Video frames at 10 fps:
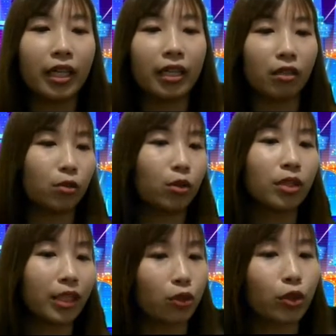and
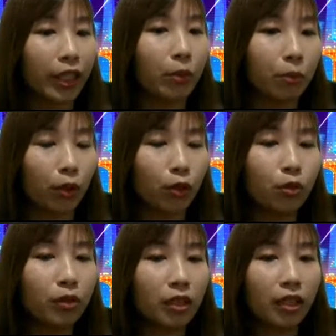also the central gateway
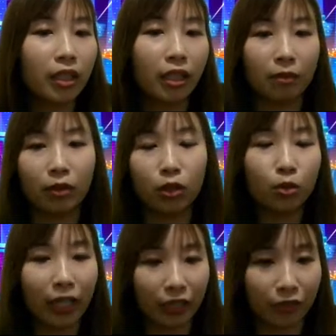module. And due
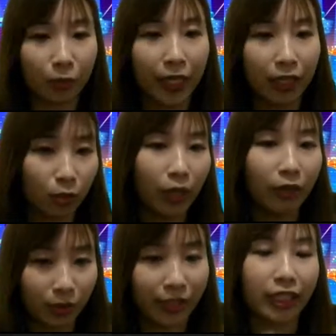to lack of space, we
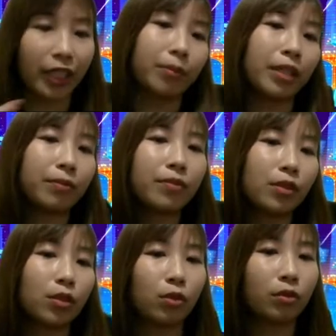have to stack them up.
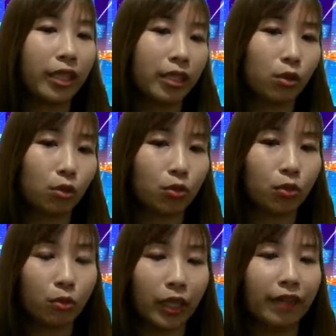So layer
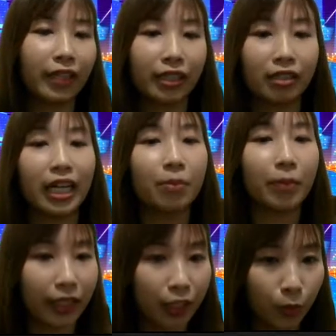2, we have like the
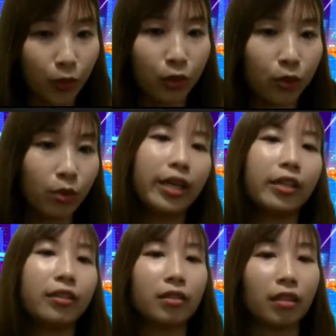telematics module
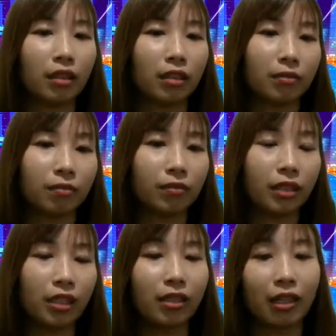and
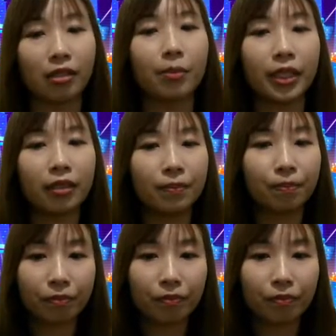the custom meter.